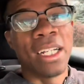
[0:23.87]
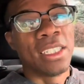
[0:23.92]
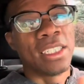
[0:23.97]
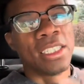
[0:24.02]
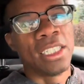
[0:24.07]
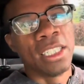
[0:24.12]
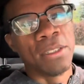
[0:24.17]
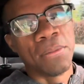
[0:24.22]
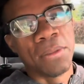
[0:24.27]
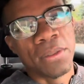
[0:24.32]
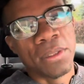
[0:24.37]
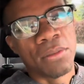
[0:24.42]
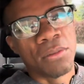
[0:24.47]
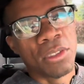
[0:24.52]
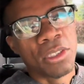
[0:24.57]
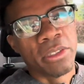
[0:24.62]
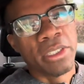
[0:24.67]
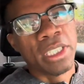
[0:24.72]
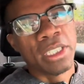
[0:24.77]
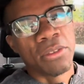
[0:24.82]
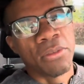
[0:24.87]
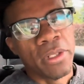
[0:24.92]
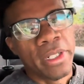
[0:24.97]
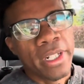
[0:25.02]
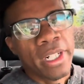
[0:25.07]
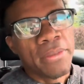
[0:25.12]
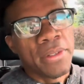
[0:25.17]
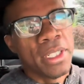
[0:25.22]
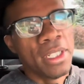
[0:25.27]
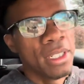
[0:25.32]
tips, tricks,
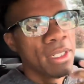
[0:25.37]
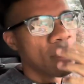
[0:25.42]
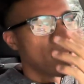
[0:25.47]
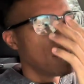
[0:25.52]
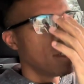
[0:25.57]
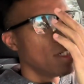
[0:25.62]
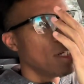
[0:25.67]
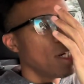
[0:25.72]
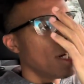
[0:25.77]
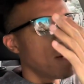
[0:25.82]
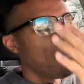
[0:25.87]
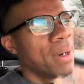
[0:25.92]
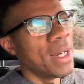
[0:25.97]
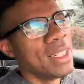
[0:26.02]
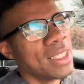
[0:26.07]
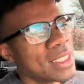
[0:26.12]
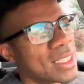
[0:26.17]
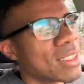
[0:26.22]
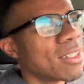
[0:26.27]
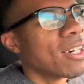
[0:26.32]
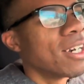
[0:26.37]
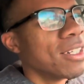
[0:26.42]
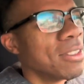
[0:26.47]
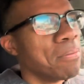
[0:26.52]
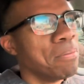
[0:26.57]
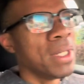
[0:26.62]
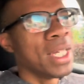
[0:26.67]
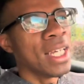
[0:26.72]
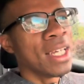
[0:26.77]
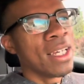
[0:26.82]
whatever, you know, about Instacart.
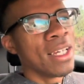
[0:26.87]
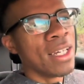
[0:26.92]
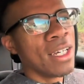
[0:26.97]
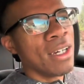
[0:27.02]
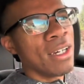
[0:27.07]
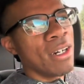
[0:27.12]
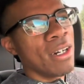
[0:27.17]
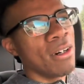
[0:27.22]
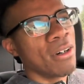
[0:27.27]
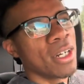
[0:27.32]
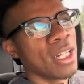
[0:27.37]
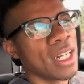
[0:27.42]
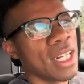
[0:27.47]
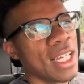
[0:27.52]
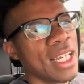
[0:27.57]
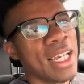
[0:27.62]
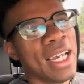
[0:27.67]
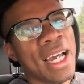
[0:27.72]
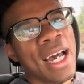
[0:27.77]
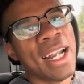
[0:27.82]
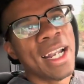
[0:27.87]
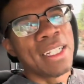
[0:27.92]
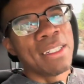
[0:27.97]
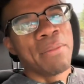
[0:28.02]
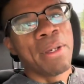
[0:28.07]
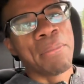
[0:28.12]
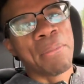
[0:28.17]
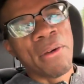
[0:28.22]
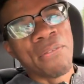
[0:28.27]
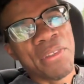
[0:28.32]
Me, on the other hand, I like to
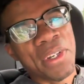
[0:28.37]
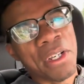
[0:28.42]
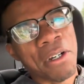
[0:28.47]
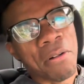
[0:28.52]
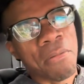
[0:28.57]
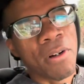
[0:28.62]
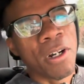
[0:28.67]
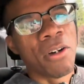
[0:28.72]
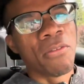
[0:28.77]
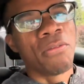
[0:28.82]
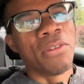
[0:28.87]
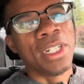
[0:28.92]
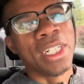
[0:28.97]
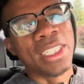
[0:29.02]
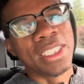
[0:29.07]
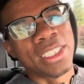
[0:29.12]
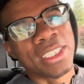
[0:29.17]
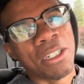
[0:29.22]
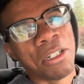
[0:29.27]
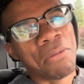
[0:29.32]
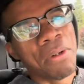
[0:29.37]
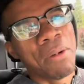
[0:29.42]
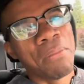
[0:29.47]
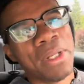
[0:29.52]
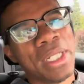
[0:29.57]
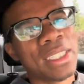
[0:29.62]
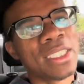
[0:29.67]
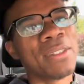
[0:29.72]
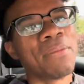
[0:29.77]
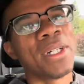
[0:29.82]
make my video raw footage, so if I
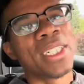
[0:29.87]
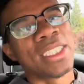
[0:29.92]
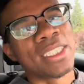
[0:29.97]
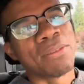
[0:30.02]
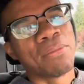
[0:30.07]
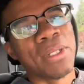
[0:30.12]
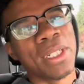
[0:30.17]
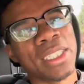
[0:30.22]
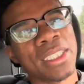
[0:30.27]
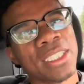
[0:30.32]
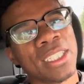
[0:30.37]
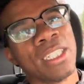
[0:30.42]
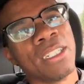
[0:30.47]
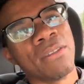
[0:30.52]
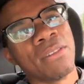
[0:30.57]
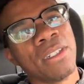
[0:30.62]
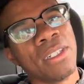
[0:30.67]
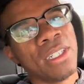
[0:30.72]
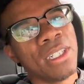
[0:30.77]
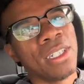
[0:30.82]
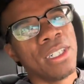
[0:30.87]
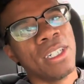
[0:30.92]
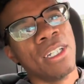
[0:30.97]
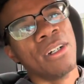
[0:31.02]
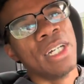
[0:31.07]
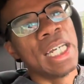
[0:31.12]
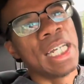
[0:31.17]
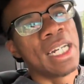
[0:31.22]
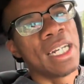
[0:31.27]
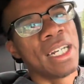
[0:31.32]
mess up, I just mess up. No
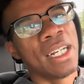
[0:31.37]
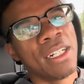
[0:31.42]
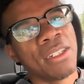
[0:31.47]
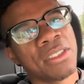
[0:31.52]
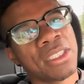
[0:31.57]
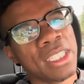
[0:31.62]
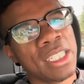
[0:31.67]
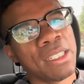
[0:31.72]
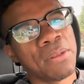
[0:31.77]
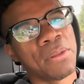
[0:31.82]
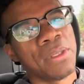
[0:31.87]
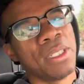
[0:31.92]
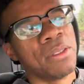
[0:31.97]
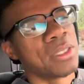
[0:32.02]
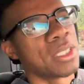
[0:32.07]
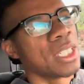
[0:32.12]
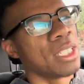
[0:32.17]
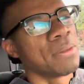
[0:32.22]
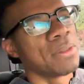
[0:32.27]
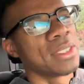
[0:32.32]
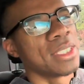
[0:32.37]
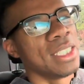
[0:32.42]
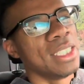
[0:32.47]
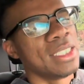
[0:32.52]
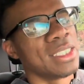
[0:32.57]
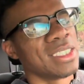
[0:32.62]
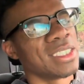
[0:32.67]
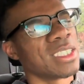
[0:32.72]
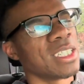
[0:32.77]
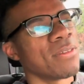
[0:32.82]
editing, no skip
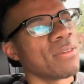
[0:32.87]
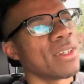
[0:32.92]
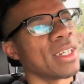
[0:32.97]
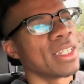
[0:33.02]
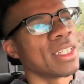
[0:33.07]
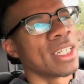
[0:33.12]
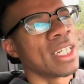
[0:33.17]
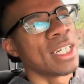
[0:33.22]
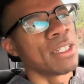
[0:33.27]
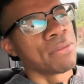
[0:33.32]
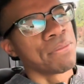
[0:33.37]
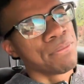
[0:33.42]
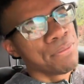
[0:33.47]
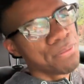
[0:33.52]
scenes and stuff like that.